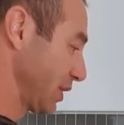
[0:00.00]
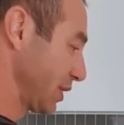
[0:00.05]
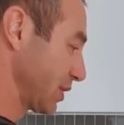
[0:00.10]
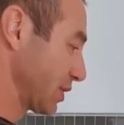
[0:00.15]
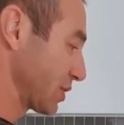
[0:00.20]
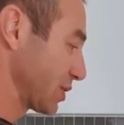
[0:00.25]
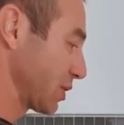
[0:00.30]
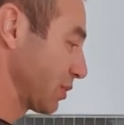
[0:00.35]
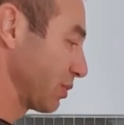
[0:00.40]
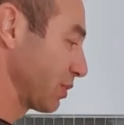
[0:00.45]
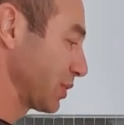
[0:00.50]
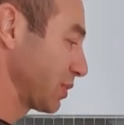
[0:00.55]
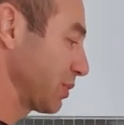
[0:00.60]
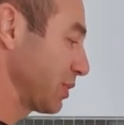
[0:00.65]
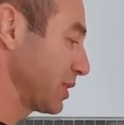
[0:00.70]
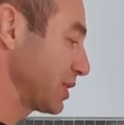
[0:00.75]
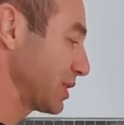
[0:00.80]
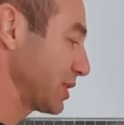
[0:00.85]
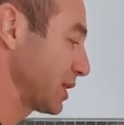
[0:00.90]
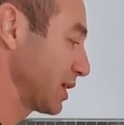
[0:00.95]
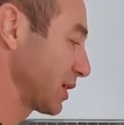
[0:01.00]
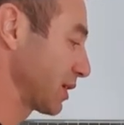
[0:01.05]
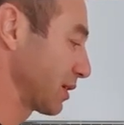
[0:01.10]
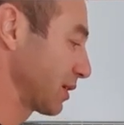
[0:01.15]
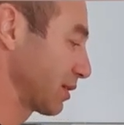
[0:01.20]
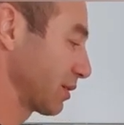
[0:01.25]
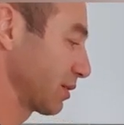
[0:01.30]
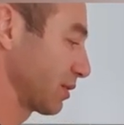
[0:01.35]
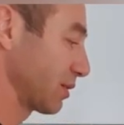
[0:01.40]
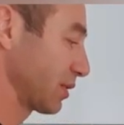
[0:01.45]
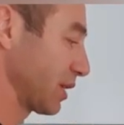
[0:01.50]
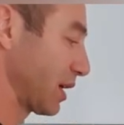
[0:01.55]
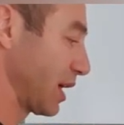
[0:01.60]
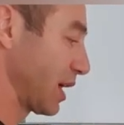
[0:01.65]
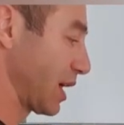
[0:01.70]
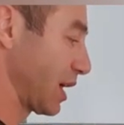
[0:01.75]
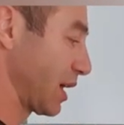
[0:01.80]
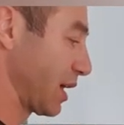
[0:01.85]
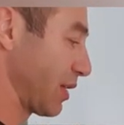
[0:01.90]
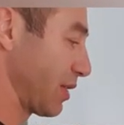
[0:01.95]
So we're twisting
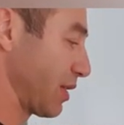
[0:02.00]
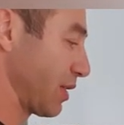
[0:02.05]
the